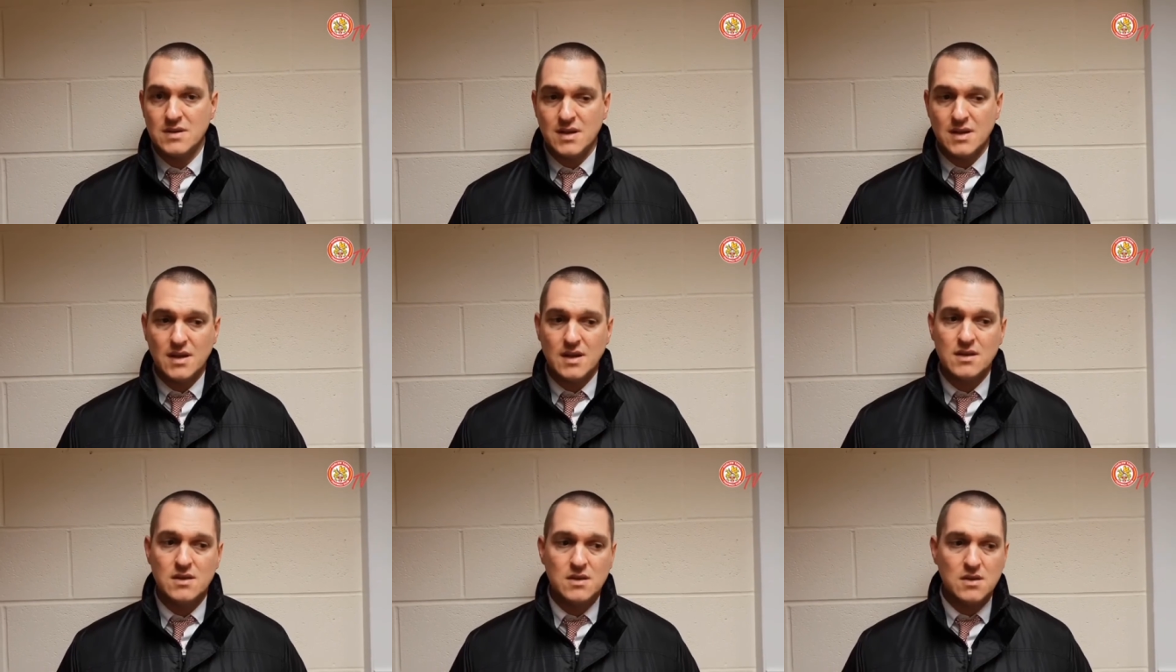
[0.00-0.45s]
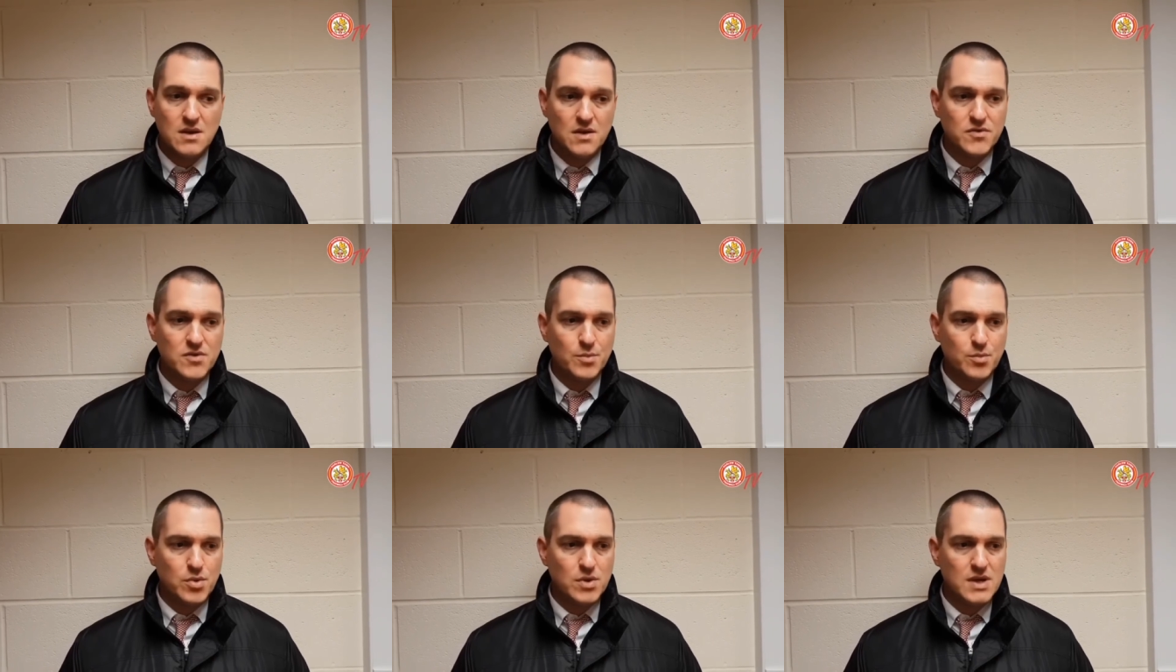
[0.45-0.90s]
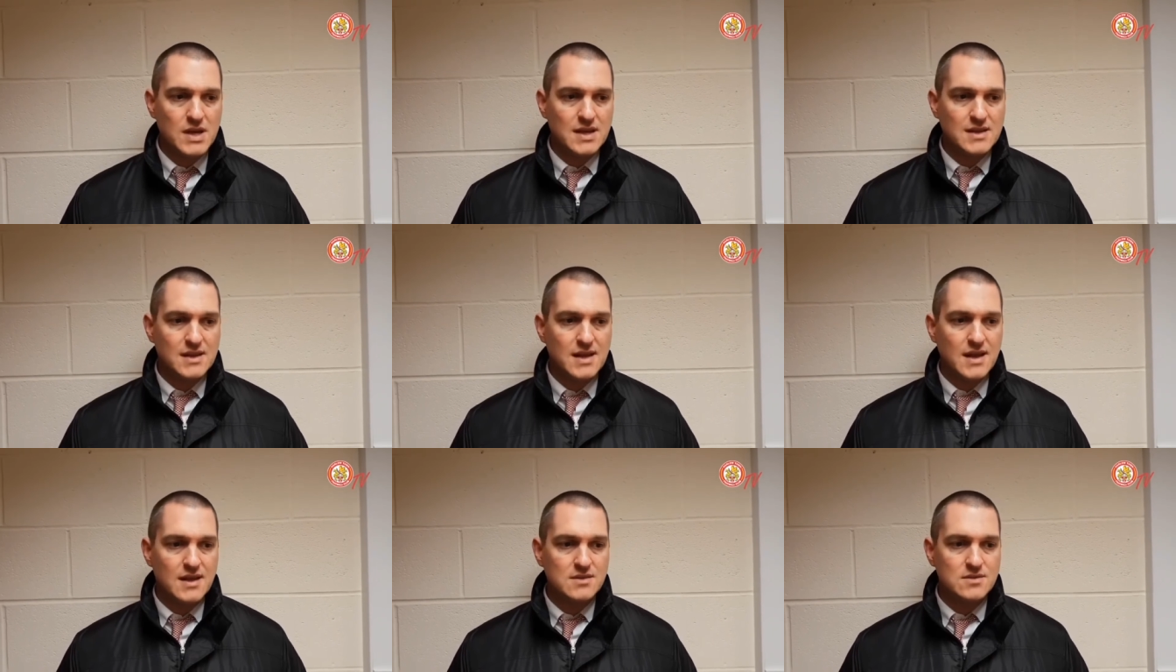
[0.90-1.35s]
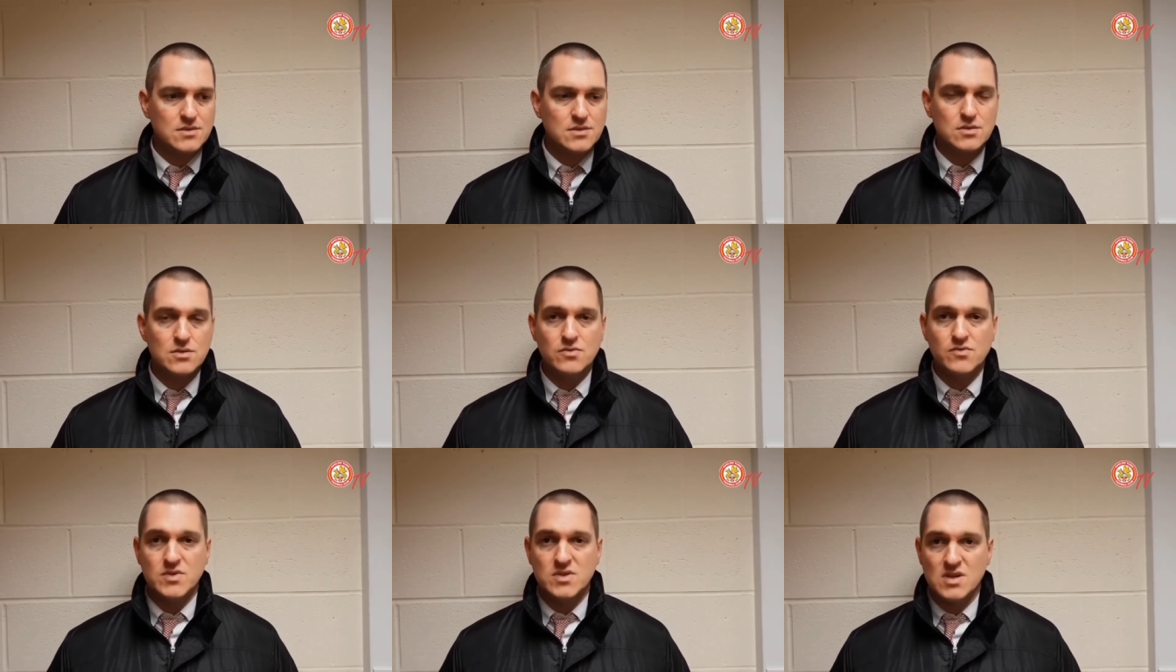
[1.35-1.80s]
And again, you have to put that down
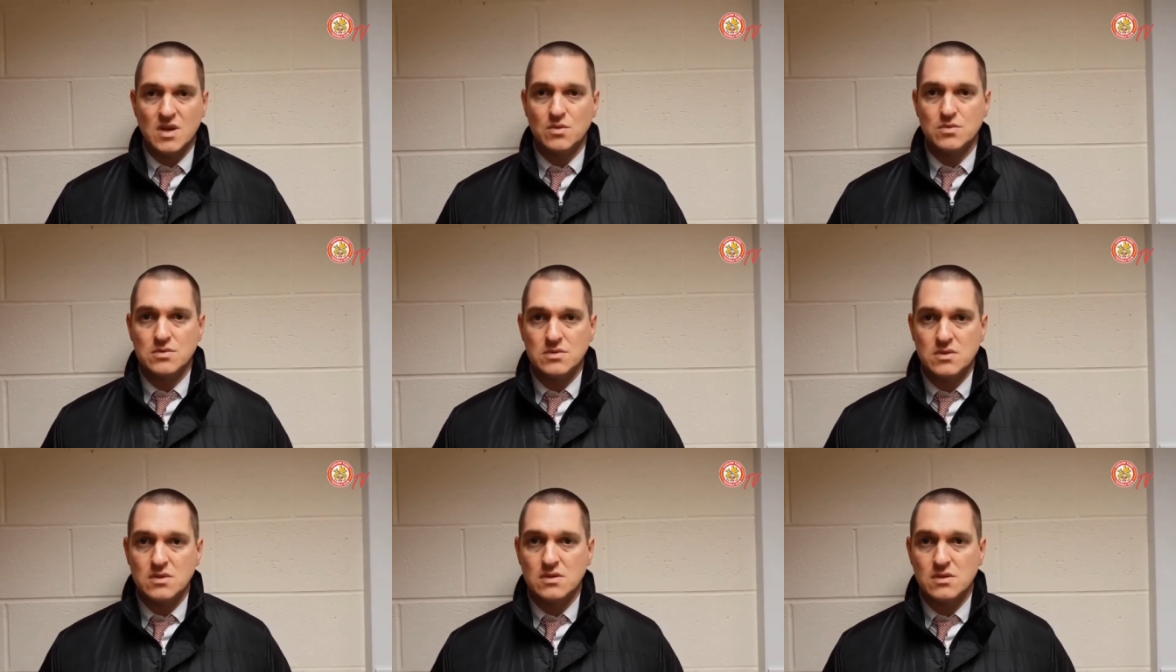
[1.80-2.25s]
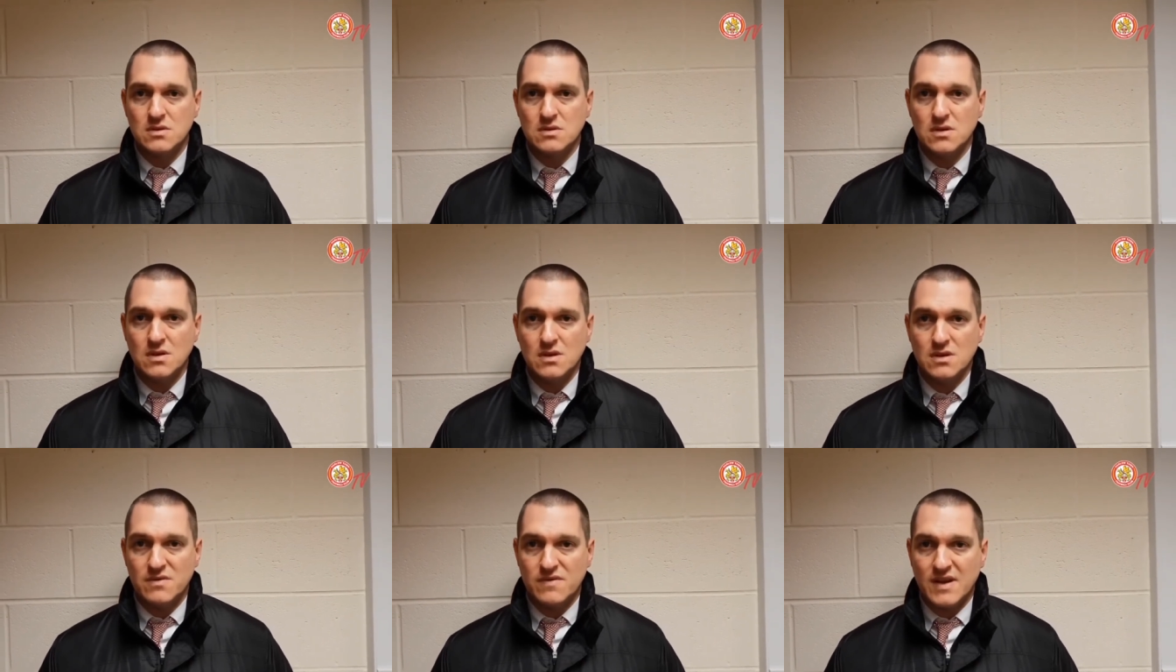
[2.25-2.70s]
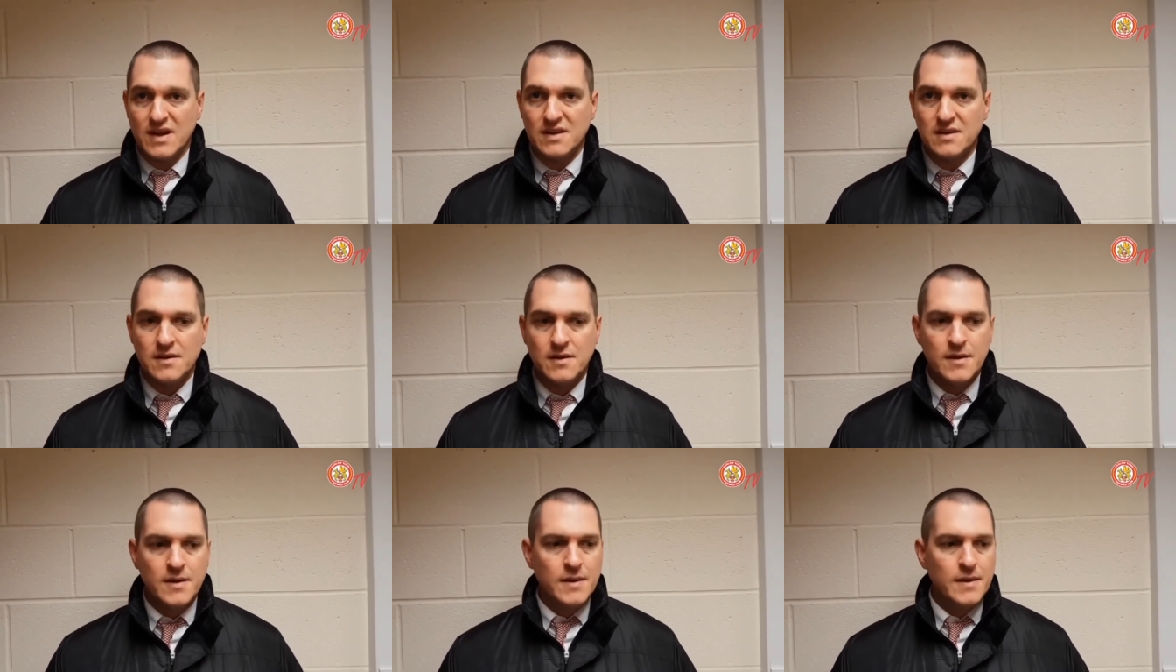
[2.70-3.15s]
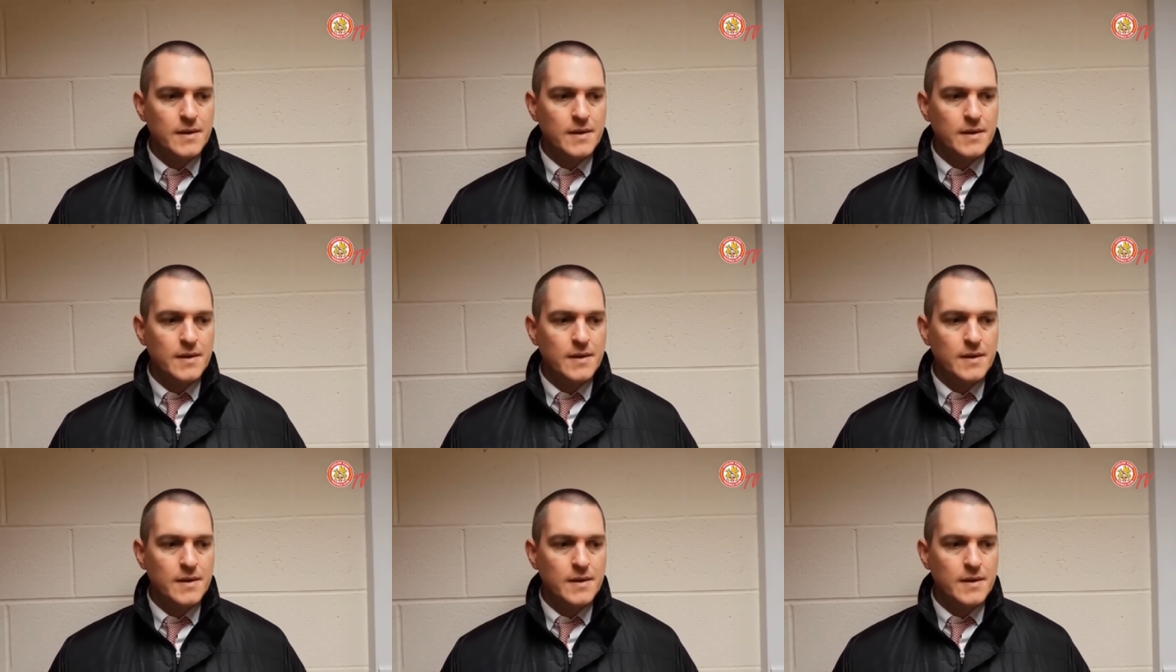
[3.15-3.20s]
to results that you've had.